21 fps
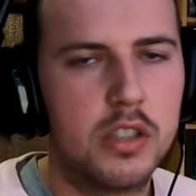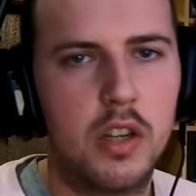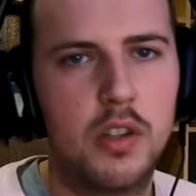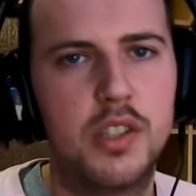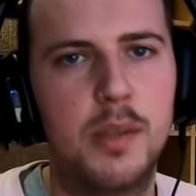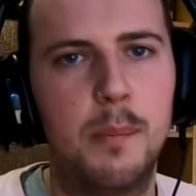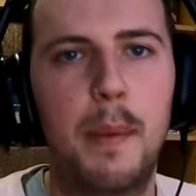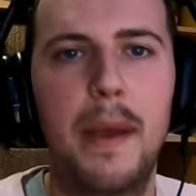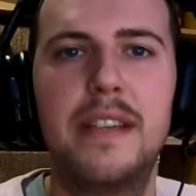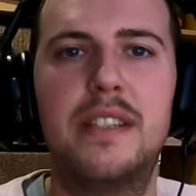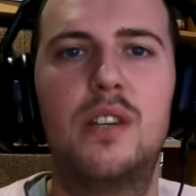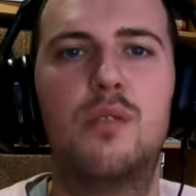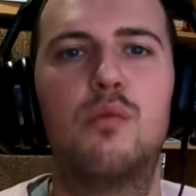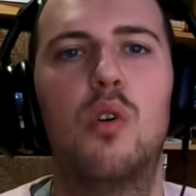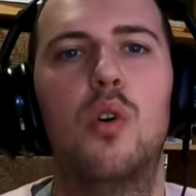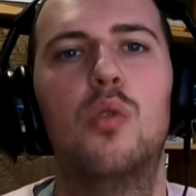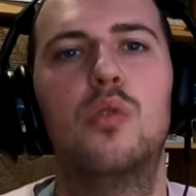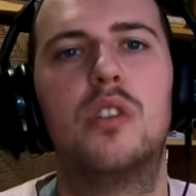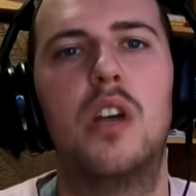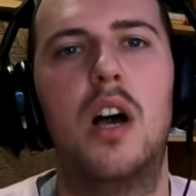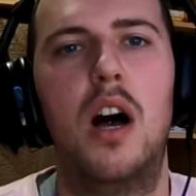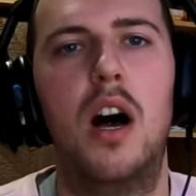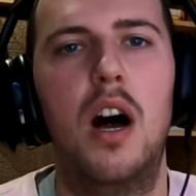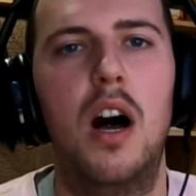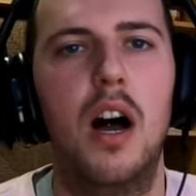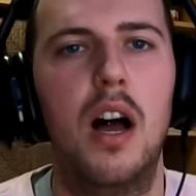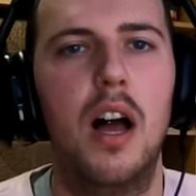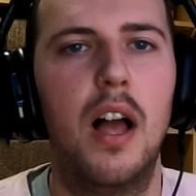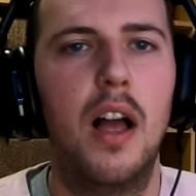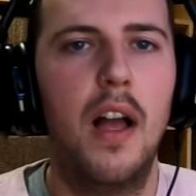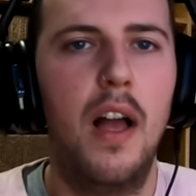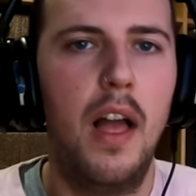So some basic rules
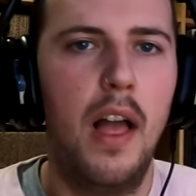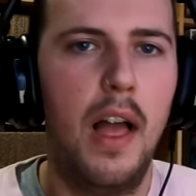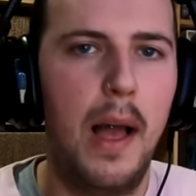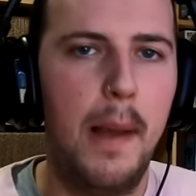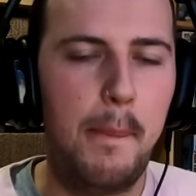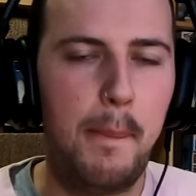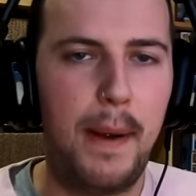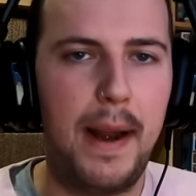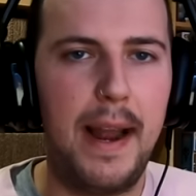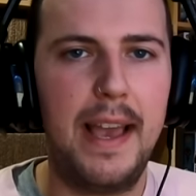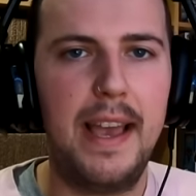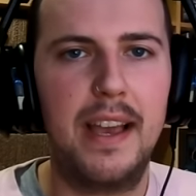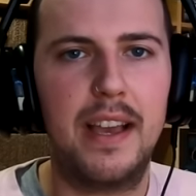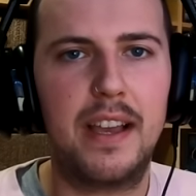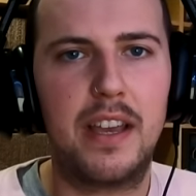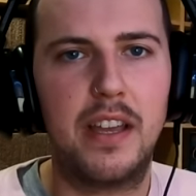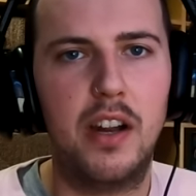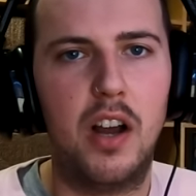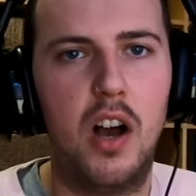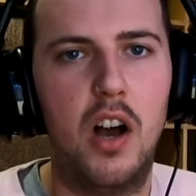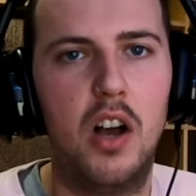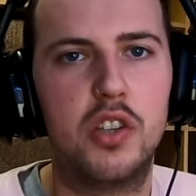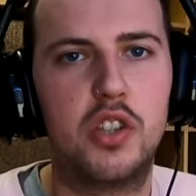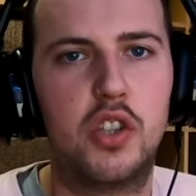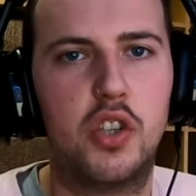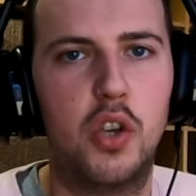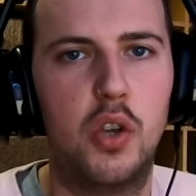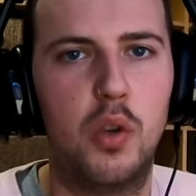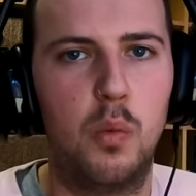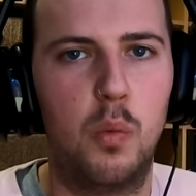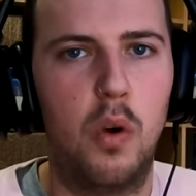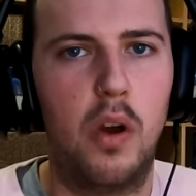are: a player can ask
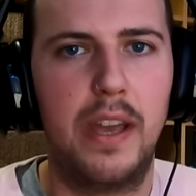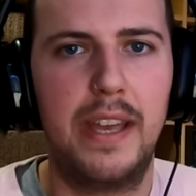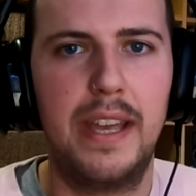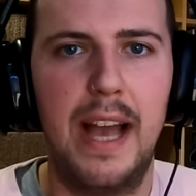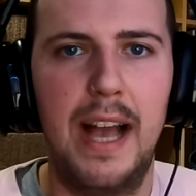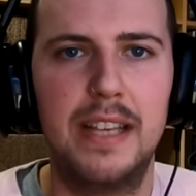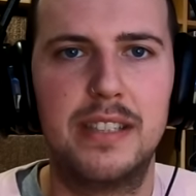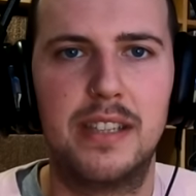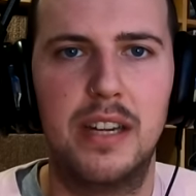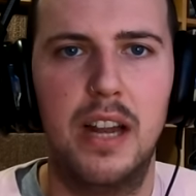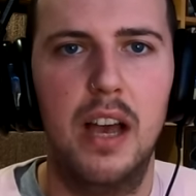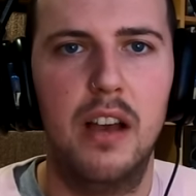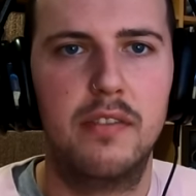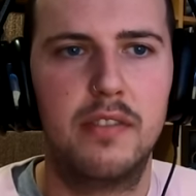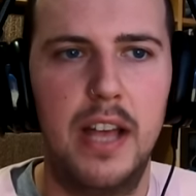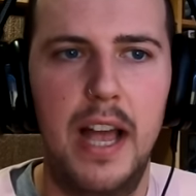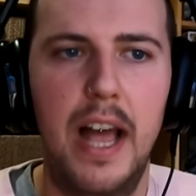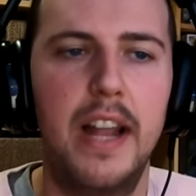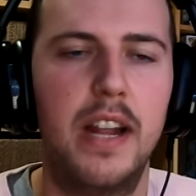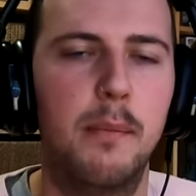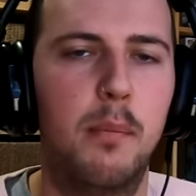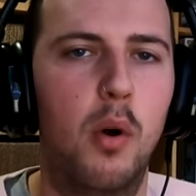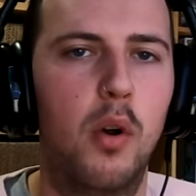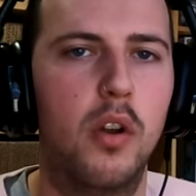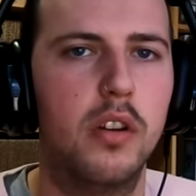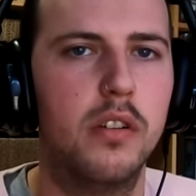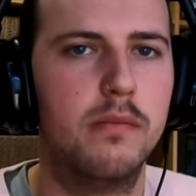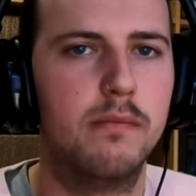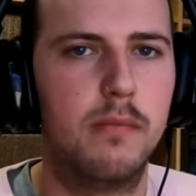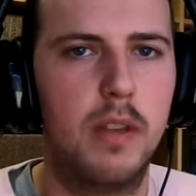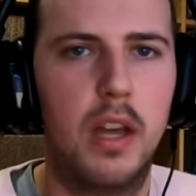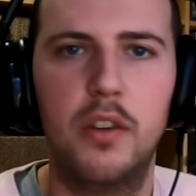you what he has left at any point,
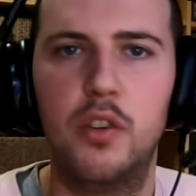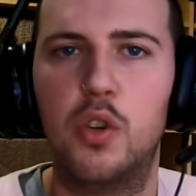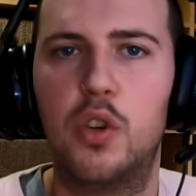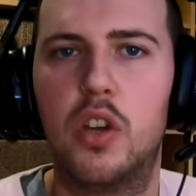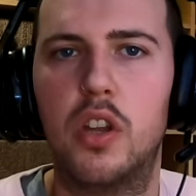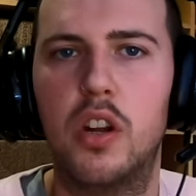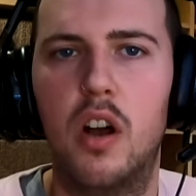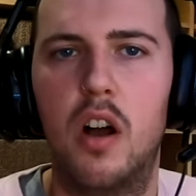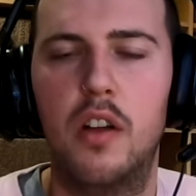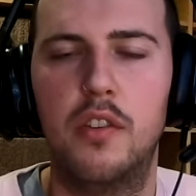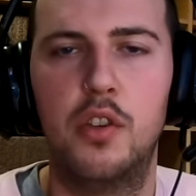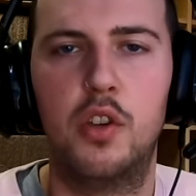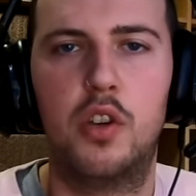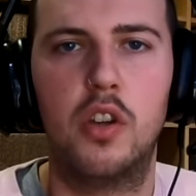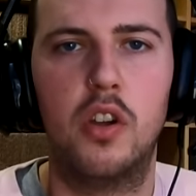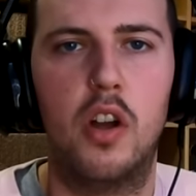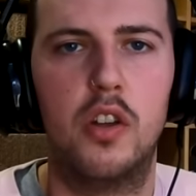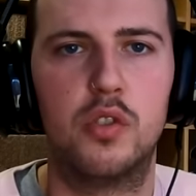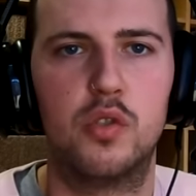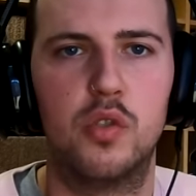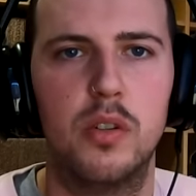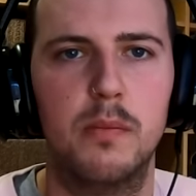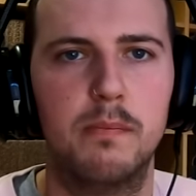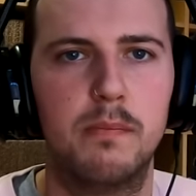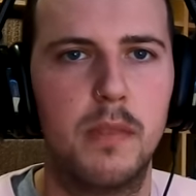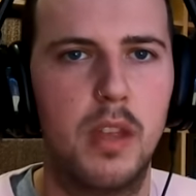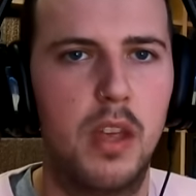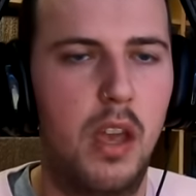and you can you can answer him.